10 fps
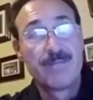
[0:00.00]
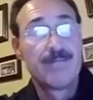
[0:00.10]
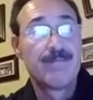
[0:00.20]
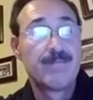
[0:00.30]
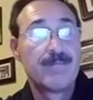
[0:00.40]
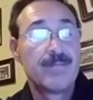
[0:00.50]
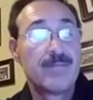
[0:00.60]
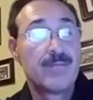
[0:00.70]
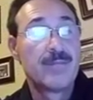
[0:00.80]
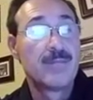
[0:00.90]

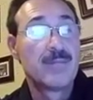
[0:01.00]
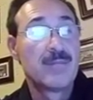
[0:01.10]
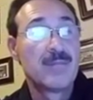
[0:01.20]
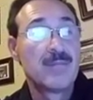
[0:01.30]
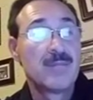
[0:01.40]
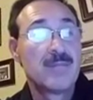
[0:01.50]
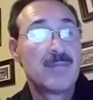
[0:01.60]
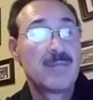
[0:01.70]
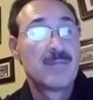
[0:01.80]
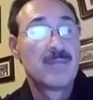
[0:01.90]

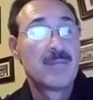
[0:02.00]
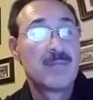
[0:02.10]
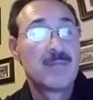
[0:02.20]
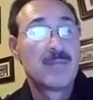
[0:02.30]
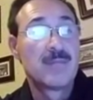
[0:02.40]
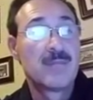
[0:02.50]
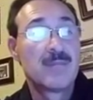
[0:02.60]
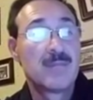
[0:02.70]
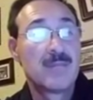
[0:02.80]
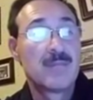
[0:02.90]

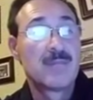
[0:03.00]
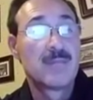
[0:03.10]
(silence)